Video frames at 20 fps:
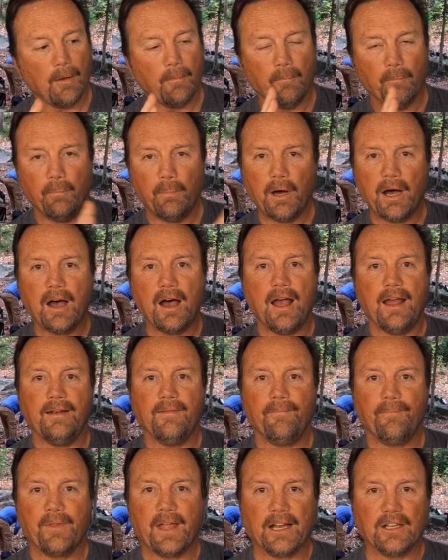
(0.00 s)
But
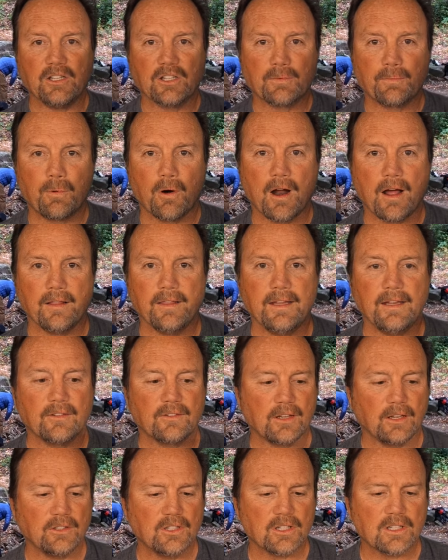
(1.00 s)
I just brought
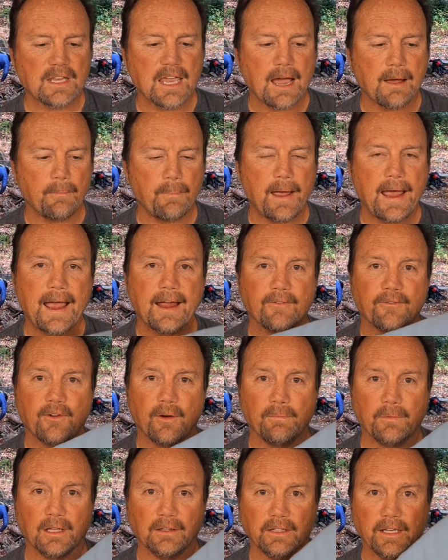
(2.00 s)
this. I just got back
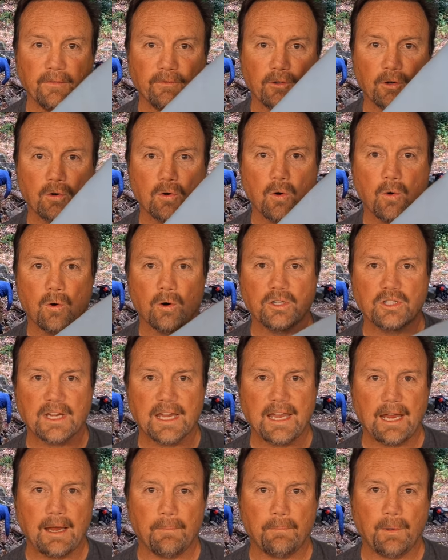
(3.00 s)
from the Linville Gorge
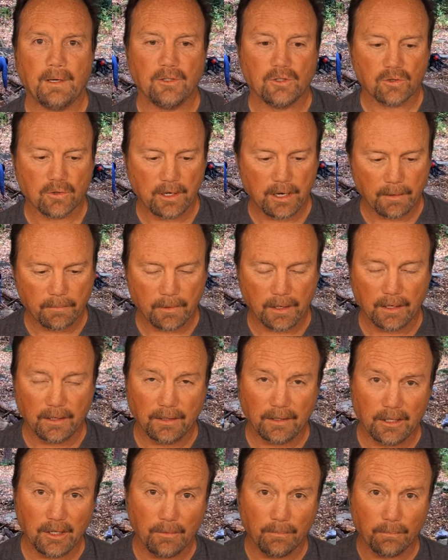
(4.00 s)
camping trip,
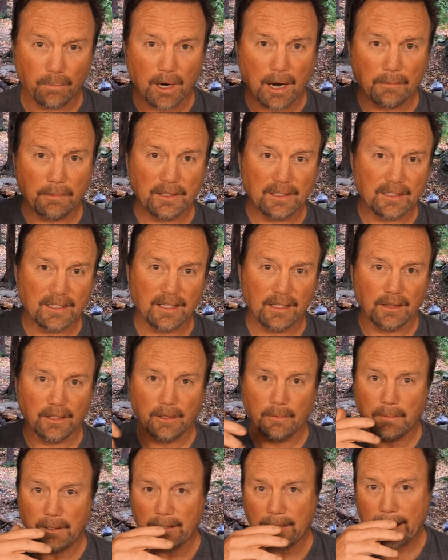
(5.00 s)
and you can probably see a
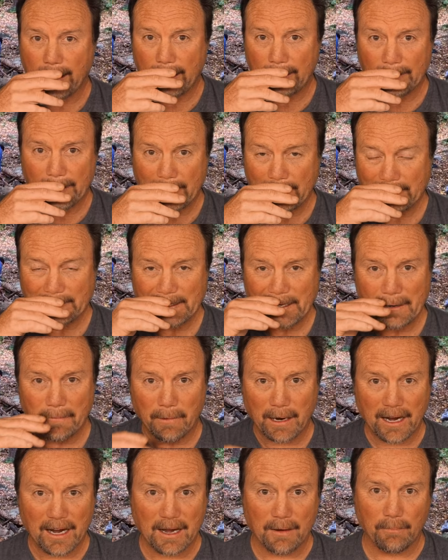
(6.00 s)
little bit of the highlights there
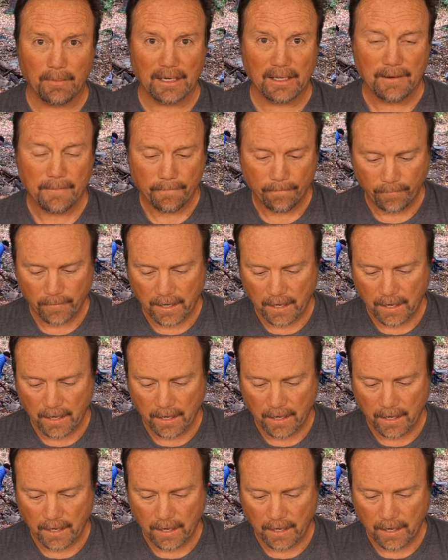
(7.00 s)
behind me.